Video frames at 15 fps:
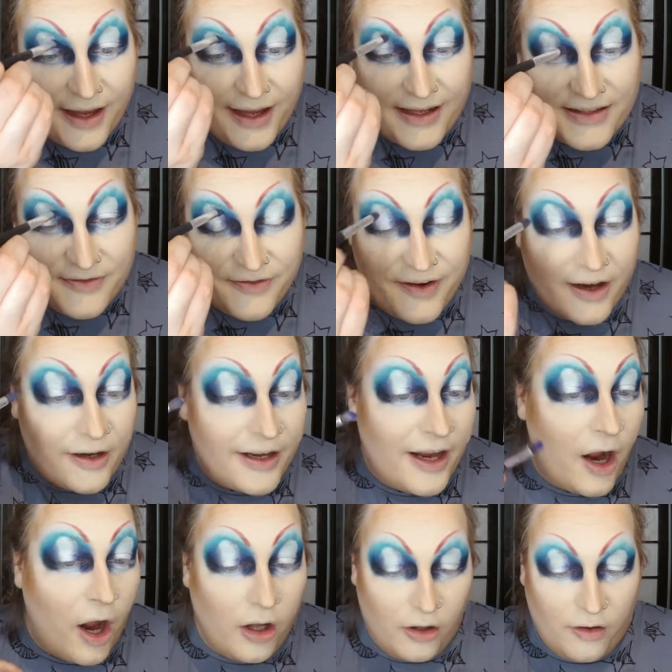It's
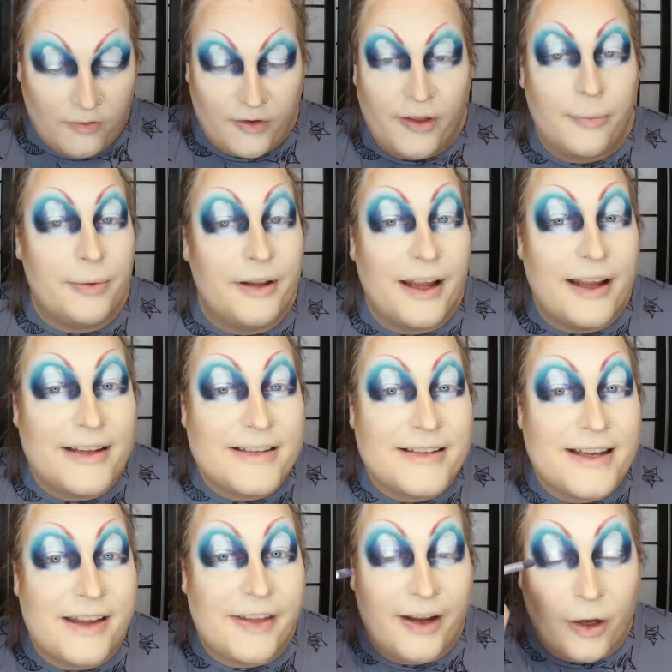very all over the
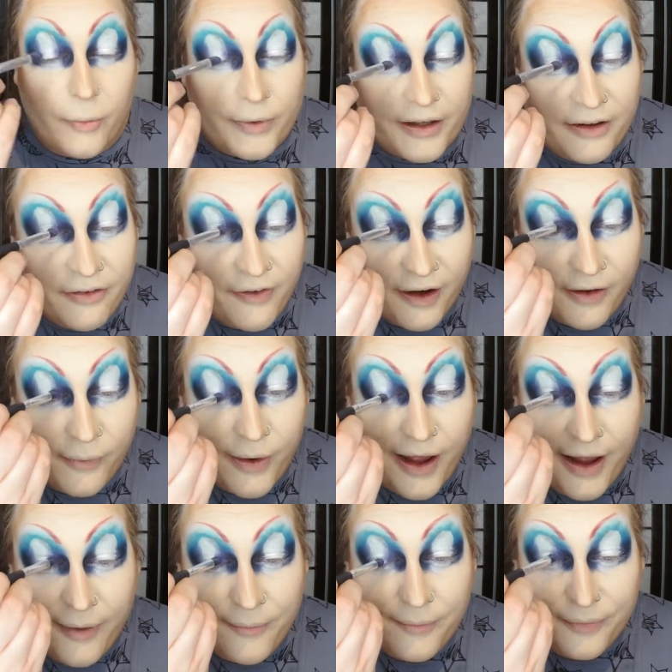place in like a really fun
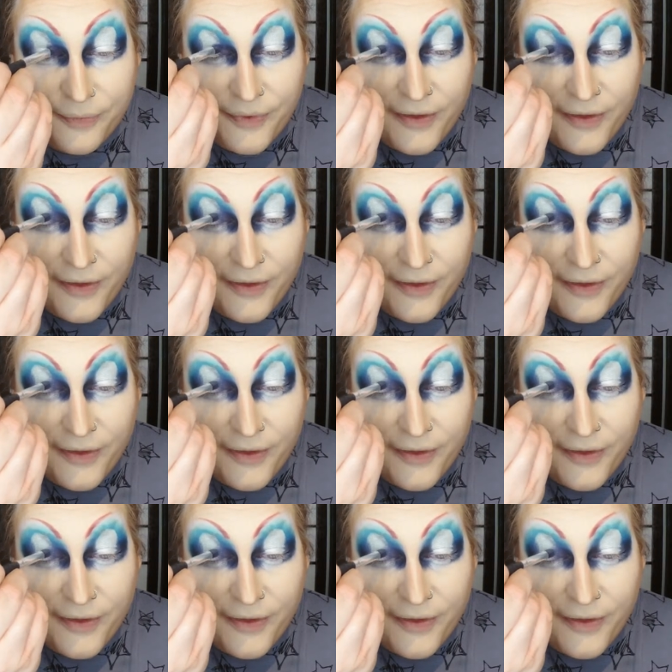way.